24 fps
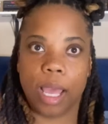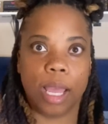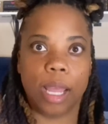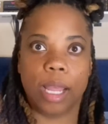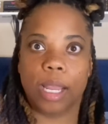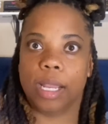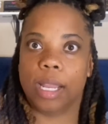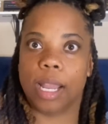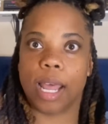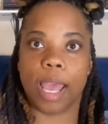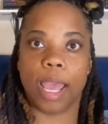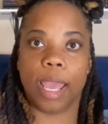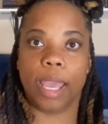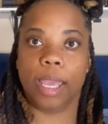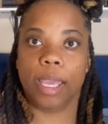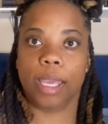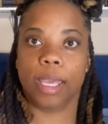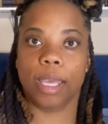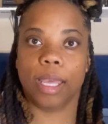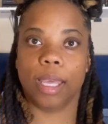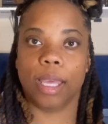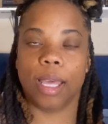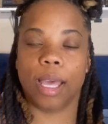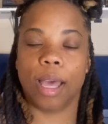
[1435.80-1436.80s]
Like,
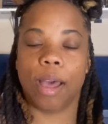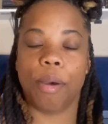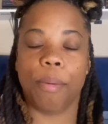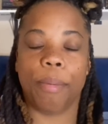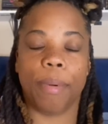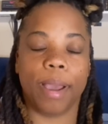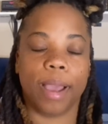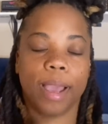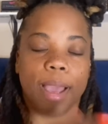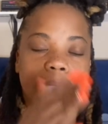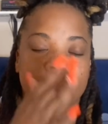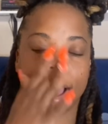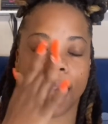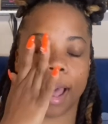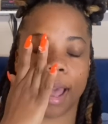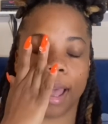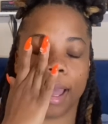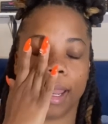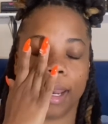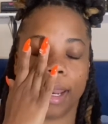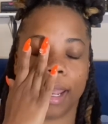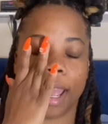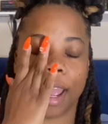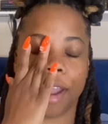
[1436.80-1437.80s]
oh my
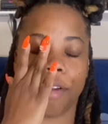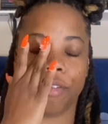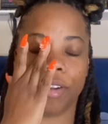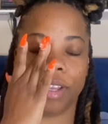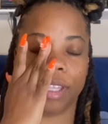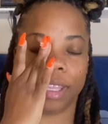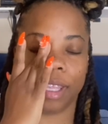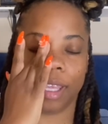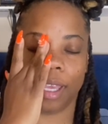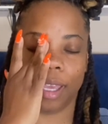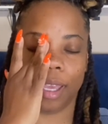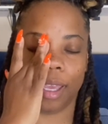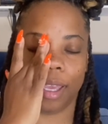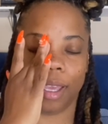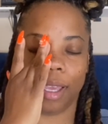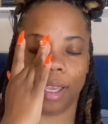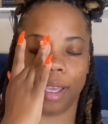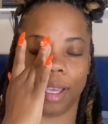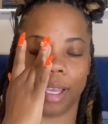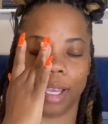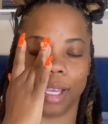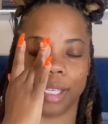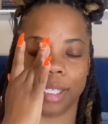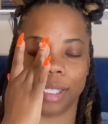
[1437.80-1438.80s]
God, everything
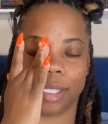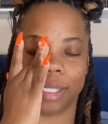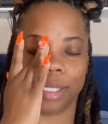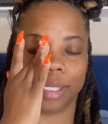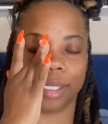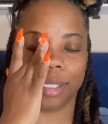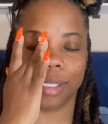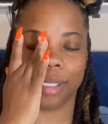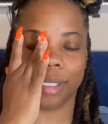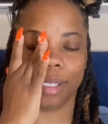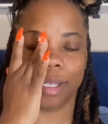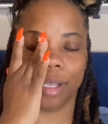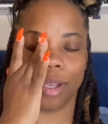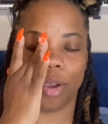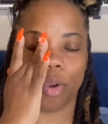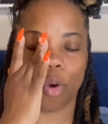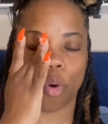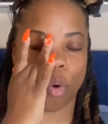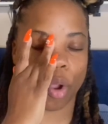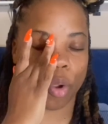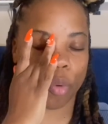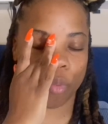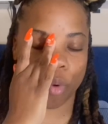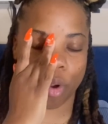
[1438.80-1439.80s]
is
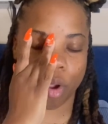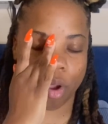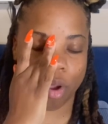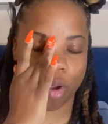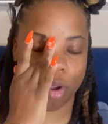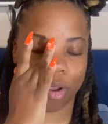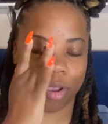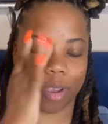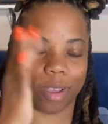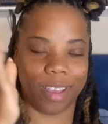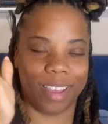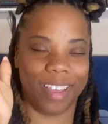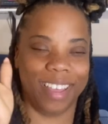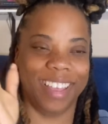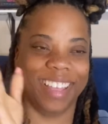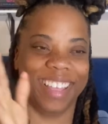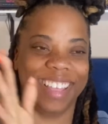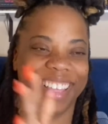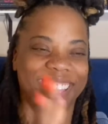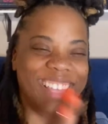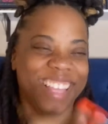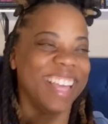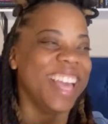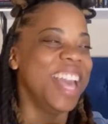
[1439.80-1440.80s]
going wrong.
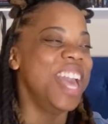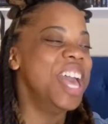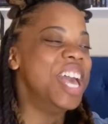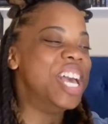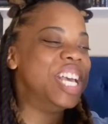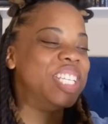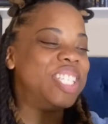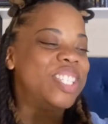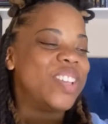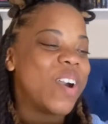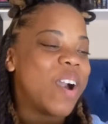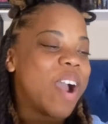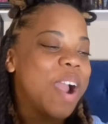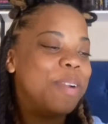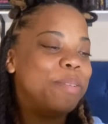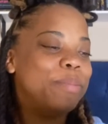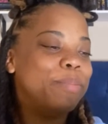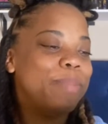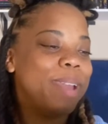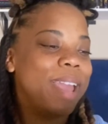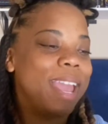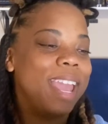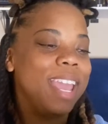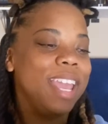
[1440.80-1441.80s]
So our
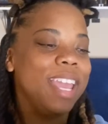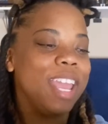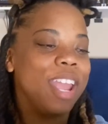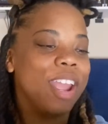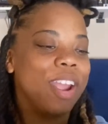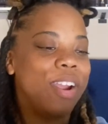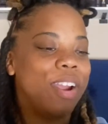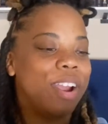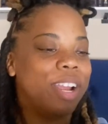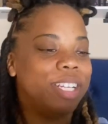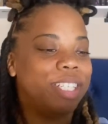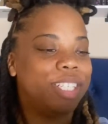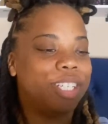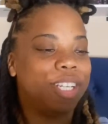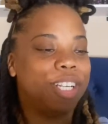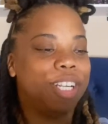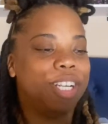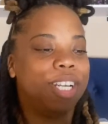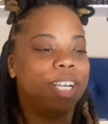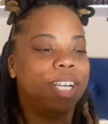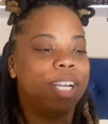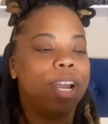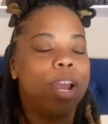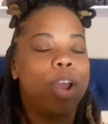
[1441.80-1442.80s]
main
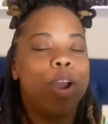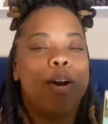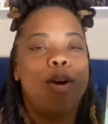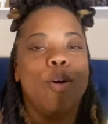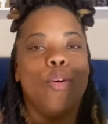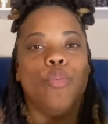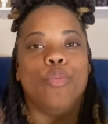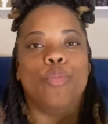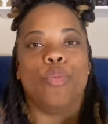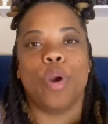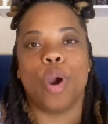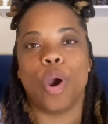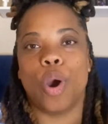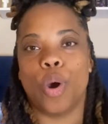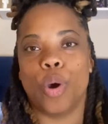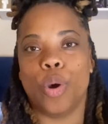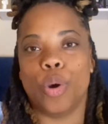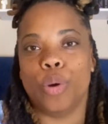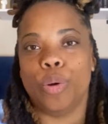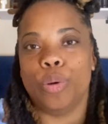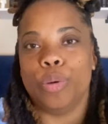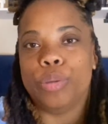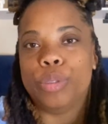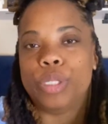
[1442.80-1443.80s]
character,
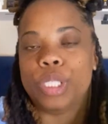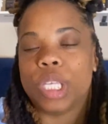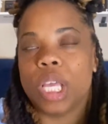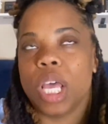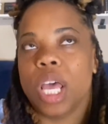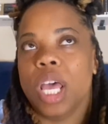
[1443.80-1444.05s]
Rose,